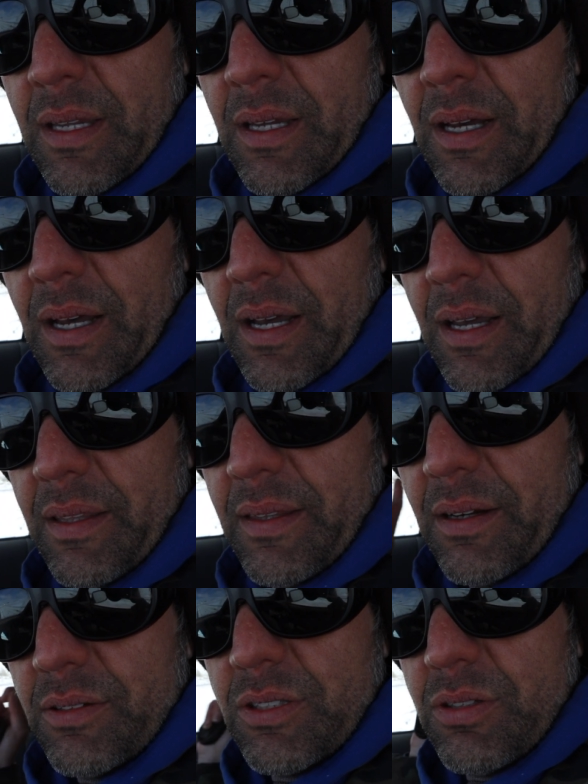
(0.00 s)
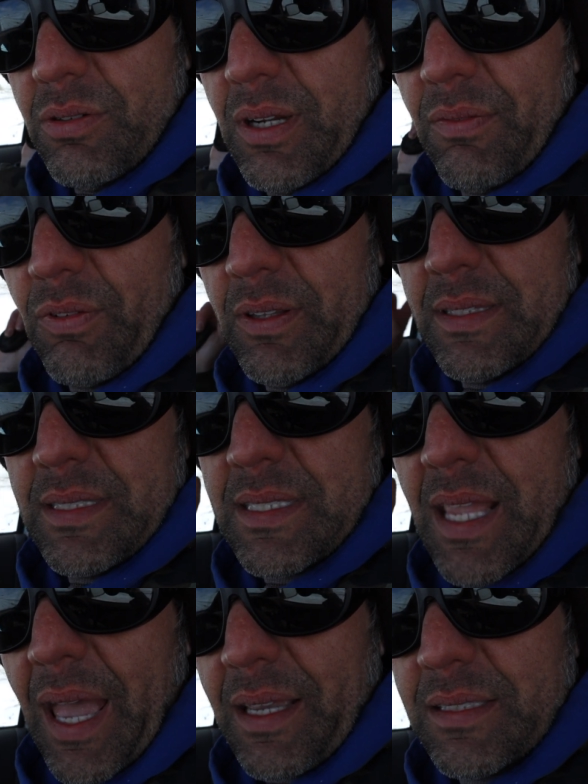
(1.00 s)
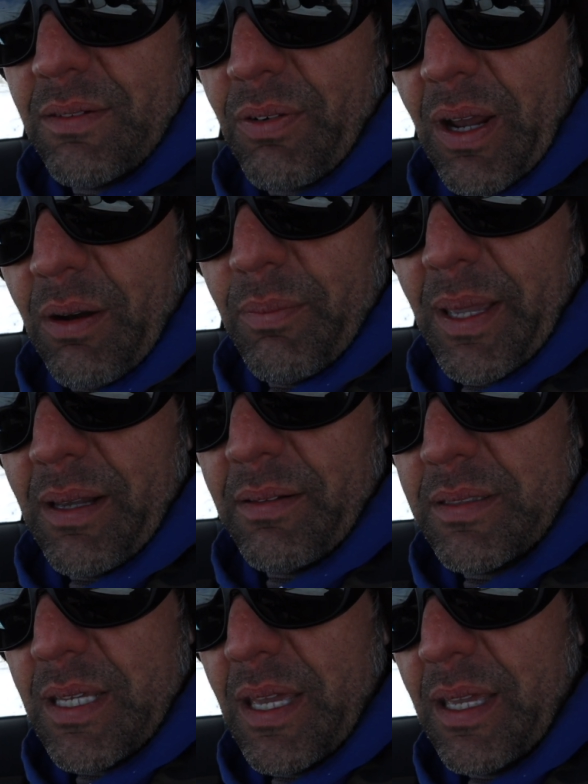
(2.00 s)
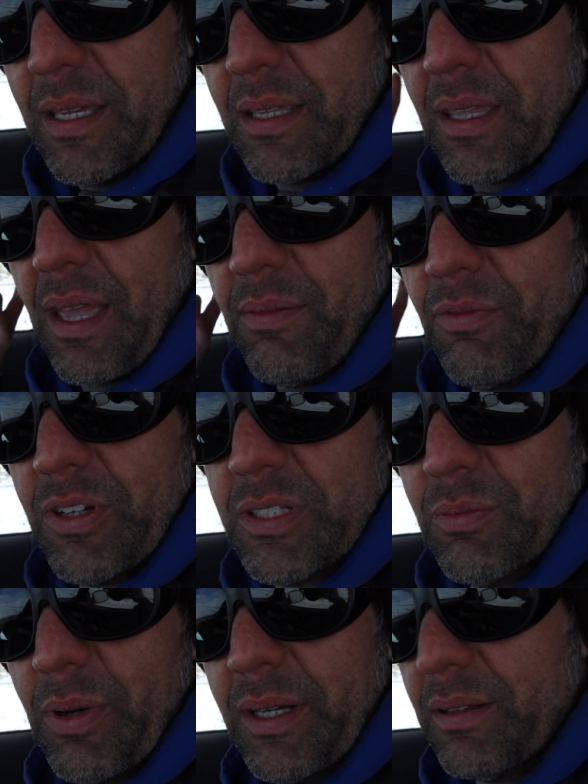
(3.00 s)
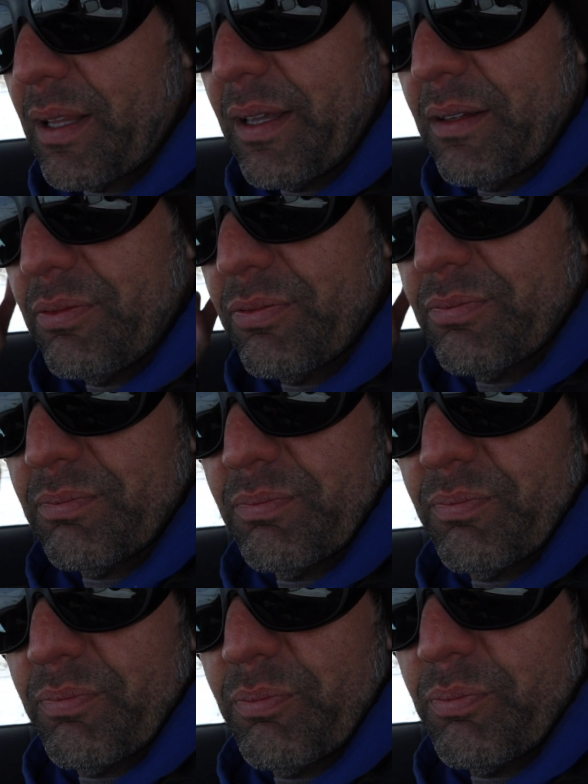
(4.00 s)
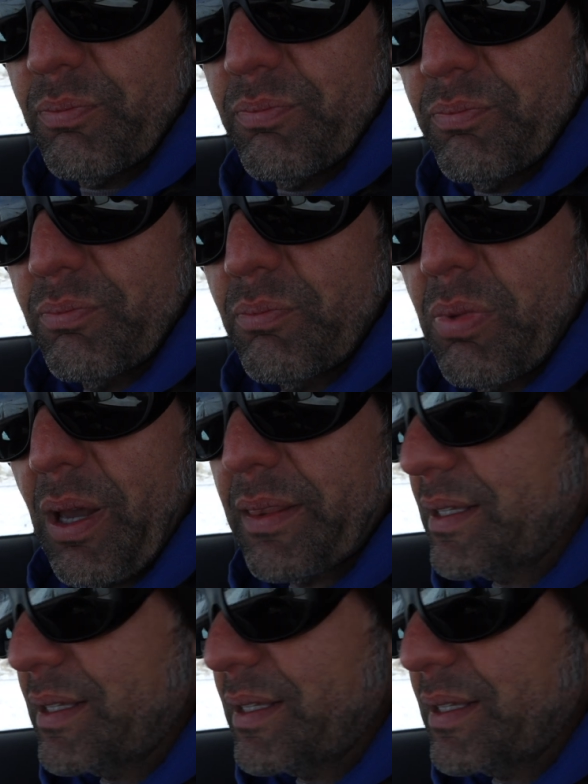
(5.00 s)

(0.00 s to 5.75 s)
uh, there's two different stacks of round bales. Game Fish and Wildlife brought